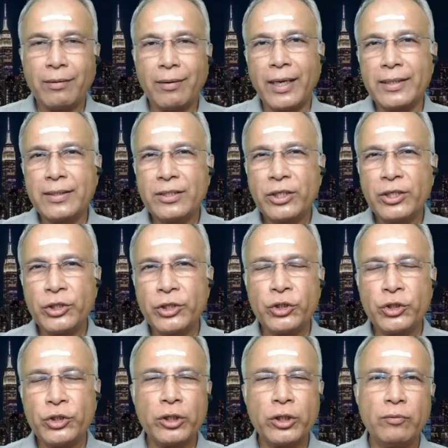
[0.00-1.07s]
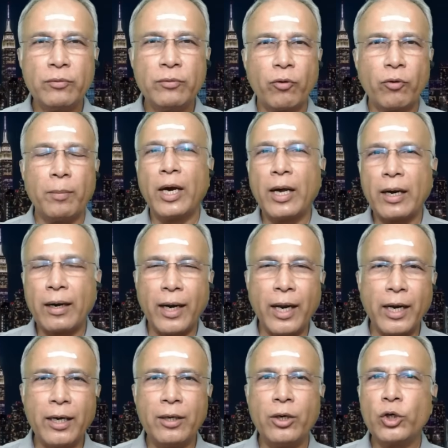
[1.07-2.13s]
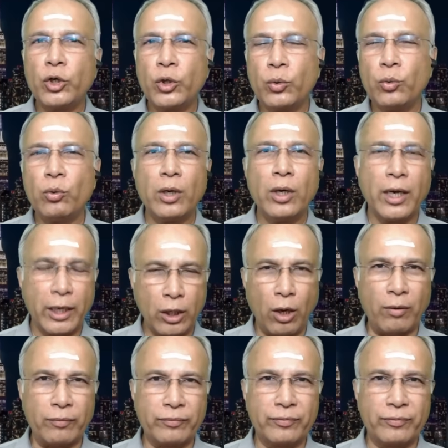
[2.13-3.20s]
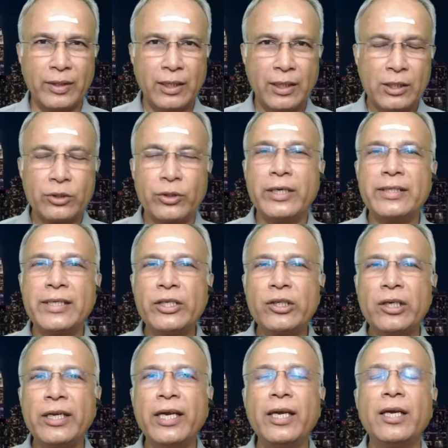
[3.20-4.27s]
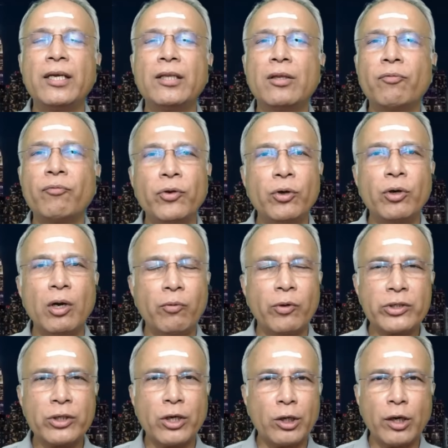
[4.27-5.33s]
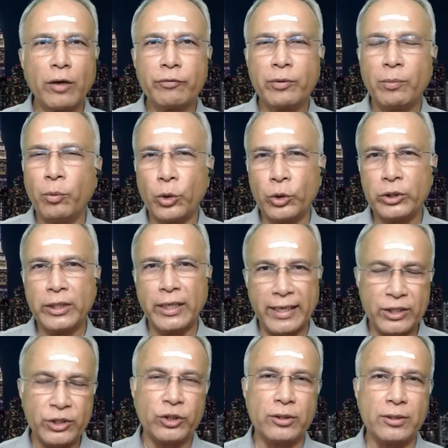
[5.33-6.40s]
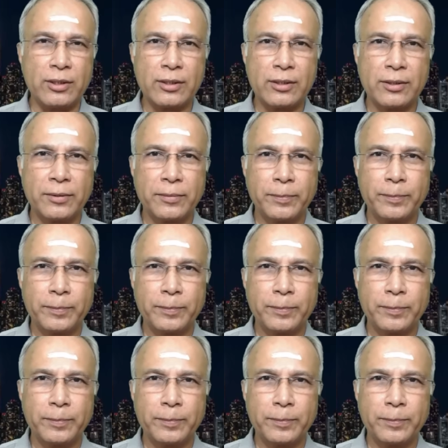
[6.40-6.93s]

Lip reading: transitioned from run to cutoff. So essentially, the fuel was cut off to both the engines.